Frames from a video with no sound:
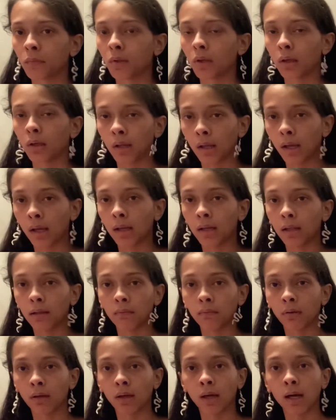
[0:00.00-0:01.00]
It ain't
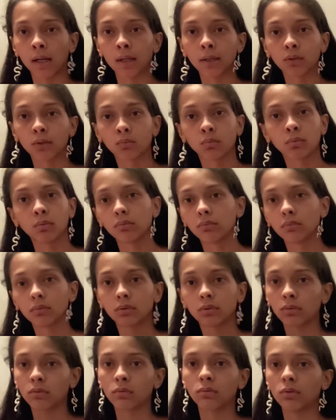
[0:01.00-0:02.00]
even got its roots
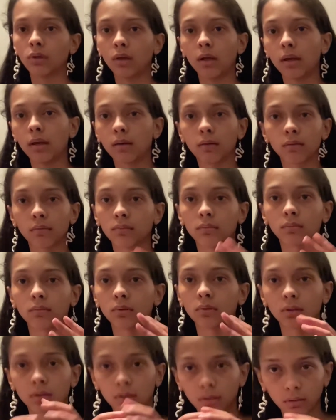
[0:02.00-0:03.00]
yet.
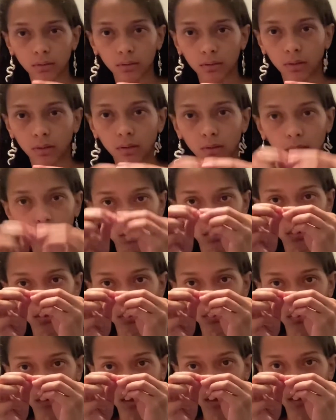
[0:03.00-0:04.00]
It's just a little
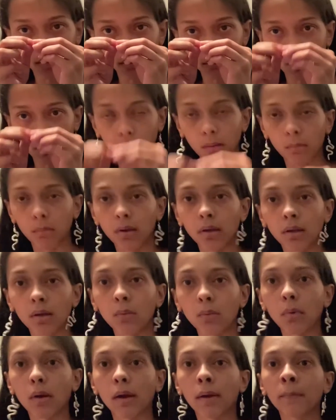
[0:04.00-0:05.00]
little thing But
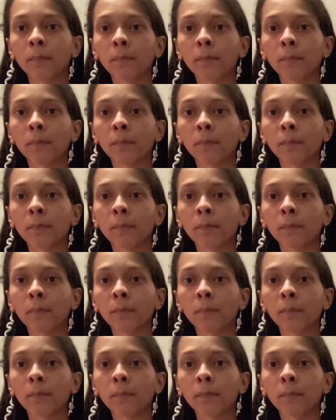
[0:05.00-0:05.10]
anyway,